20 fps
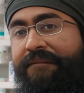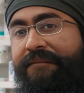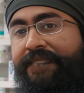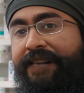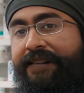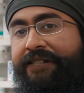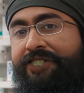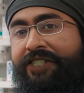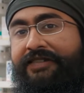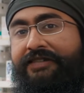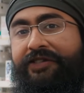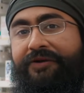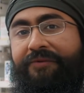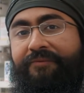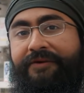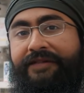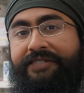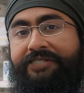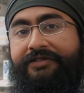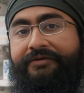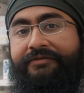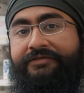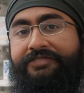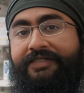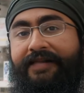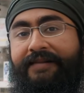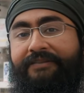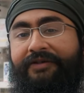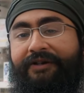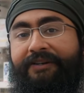Continued
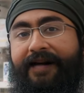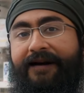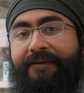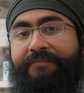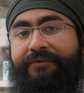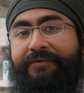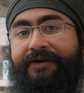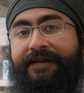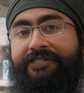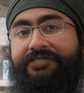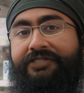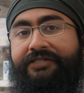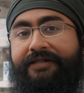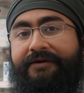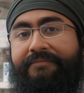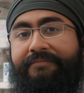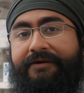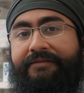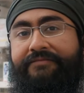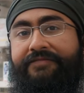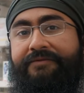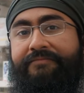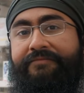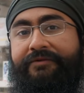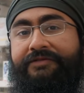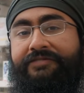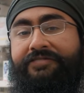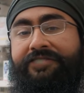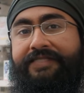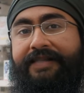research and collaboration among
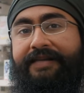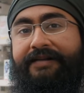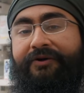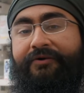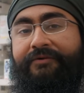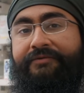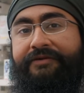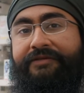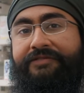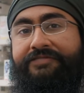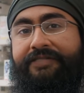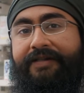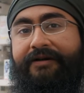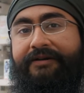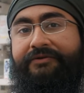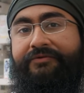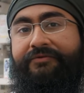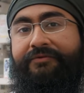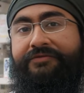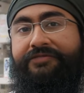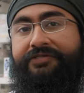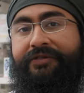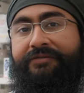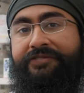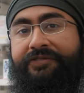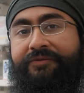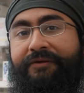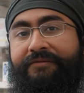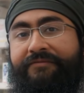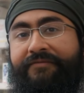diverse stakeholders are
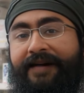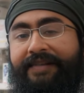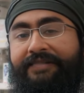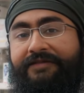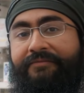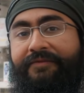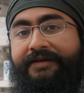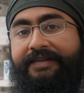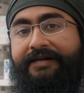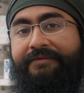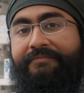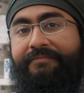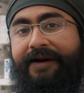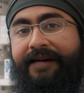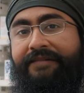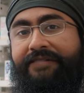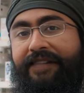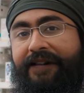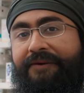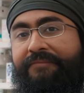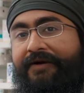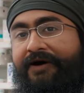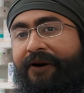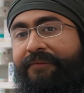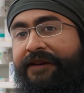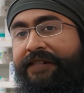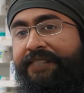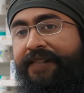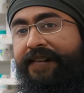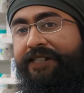crucial to effectively combat the
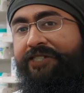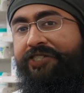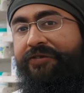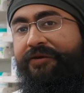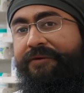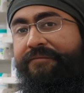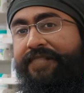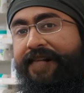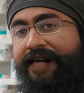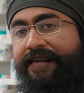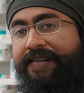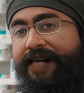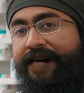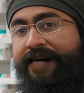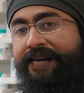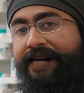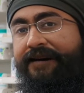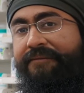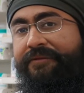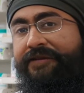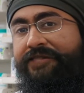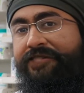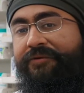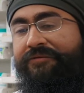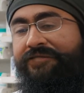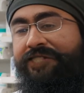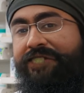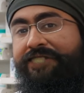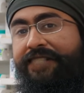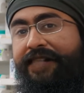evolving nature of dengue and
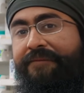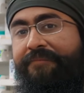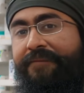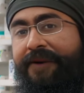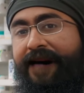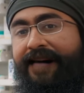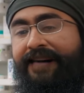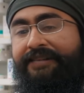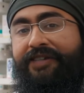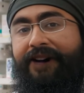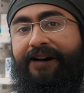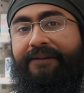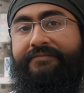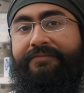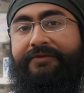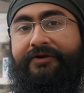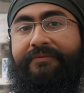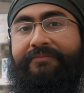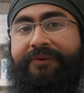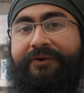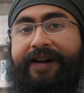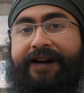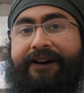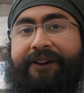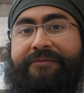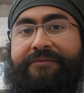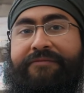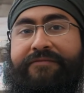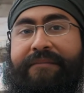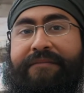reduce its impact on global
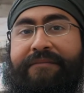health.